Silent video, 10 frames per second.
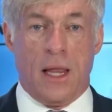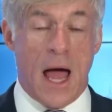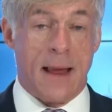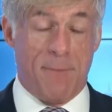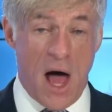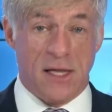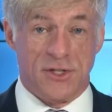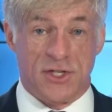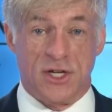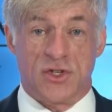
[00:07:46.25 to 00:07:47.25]
like
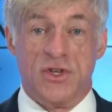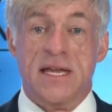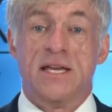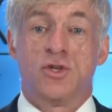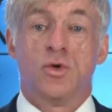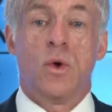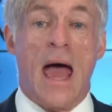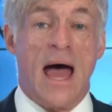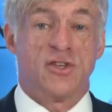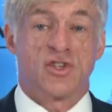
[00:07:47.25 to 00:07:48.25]
politics, need to
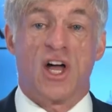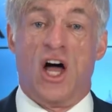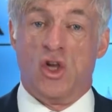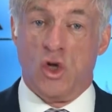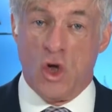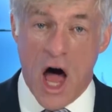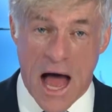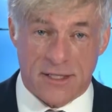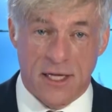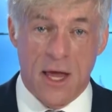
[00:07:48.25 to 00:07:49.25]
ask a
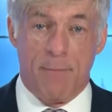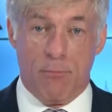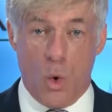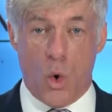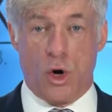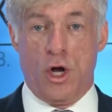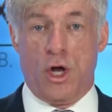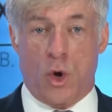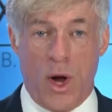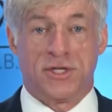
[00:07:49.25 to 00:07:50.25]
lot more
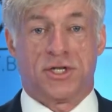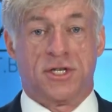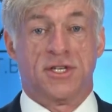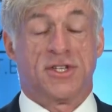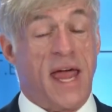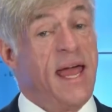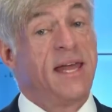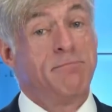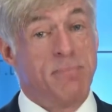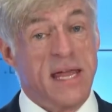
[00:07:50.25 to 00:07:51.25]
questions
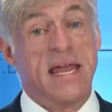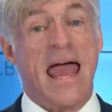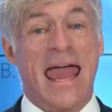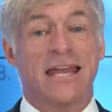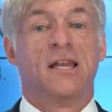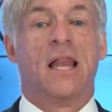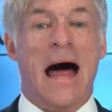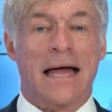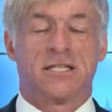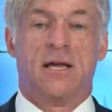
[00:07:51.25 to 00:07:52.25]
and be a
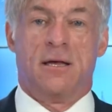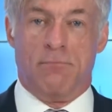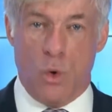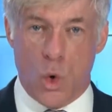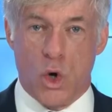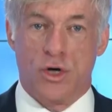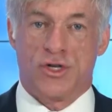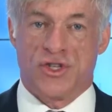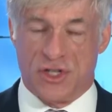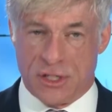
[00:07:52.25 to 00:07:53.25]
lot more
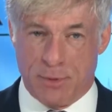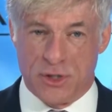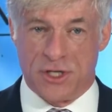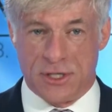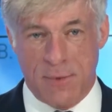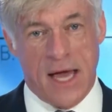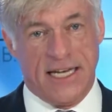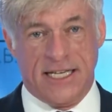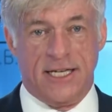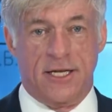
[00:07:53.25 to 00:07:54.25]

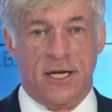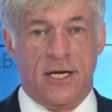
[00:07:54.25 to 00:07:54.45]
suspicious-minded.